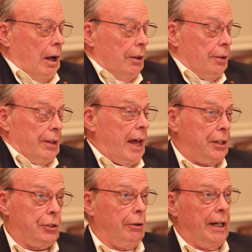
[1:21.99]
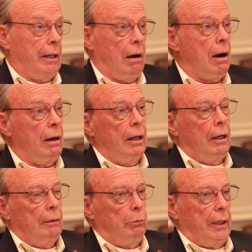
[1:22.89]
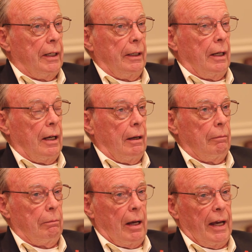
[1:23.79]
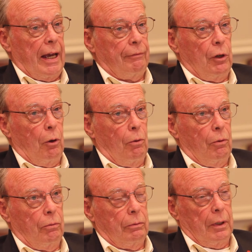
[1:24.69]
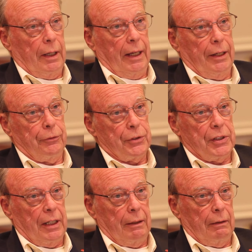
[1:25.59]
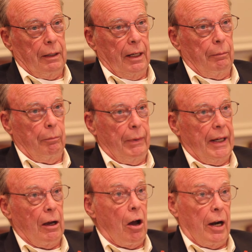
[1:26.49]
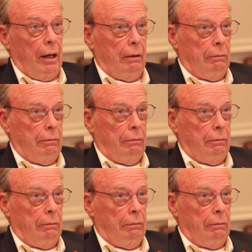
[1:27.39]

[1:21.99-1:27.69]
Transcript: other than that, it's a great car, but um, I have no interest in in being on